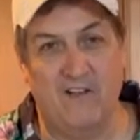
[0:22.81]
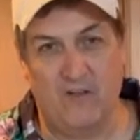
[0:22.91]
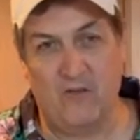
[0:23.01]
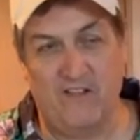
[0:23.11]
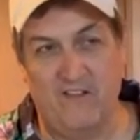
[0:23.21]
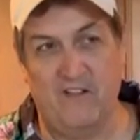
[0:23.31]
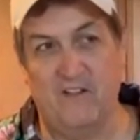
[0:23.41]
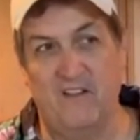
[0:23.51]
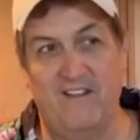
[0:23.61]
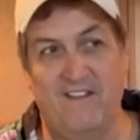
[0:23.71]
and crazy
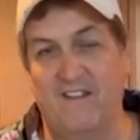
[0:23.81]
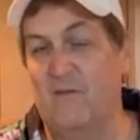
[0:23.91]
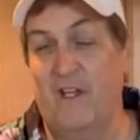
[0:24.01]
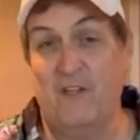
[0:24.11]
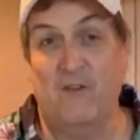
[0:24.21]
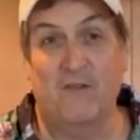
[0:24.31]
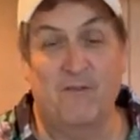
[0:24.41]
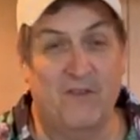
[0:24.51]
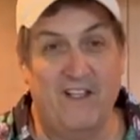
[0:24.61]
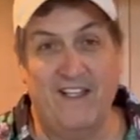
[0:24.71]
cookies doesn't make you
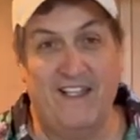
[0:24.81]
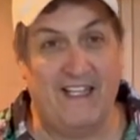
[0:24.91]
completely